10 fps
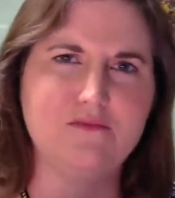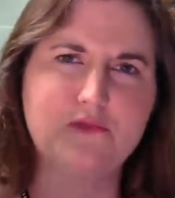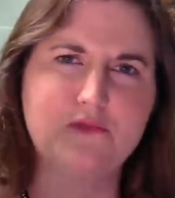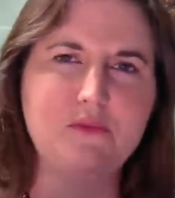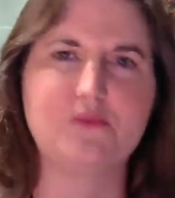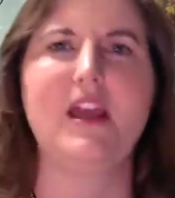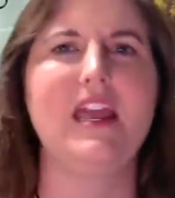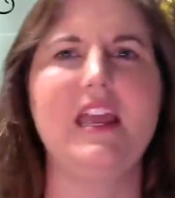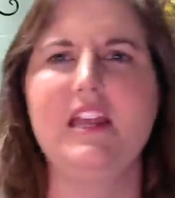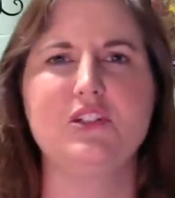
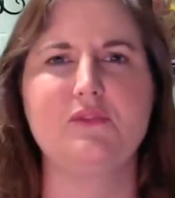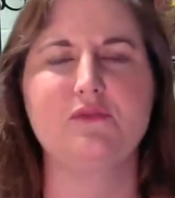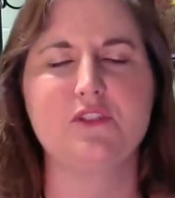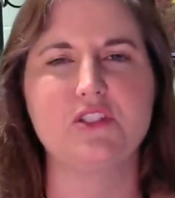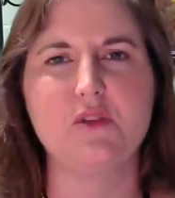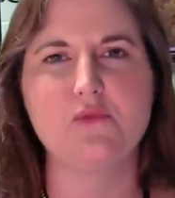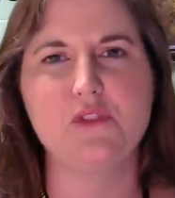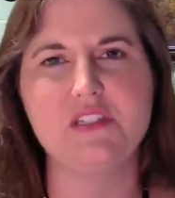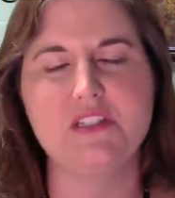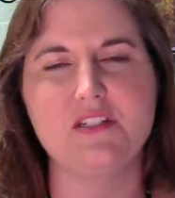rearranged for some
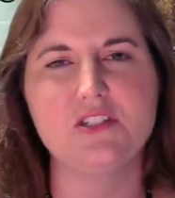reason.